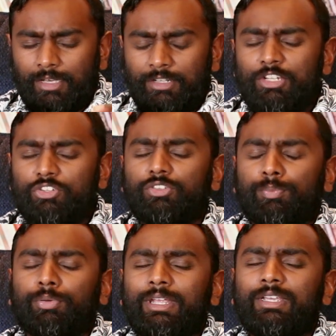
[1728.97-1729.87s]
And teach us
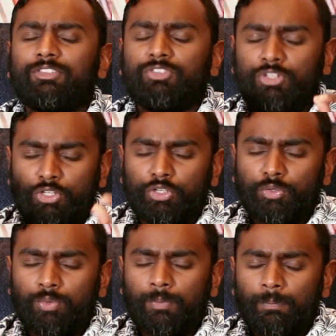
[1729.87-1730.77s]
to pray it to
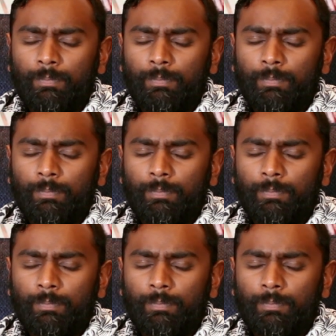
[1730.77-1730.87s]
you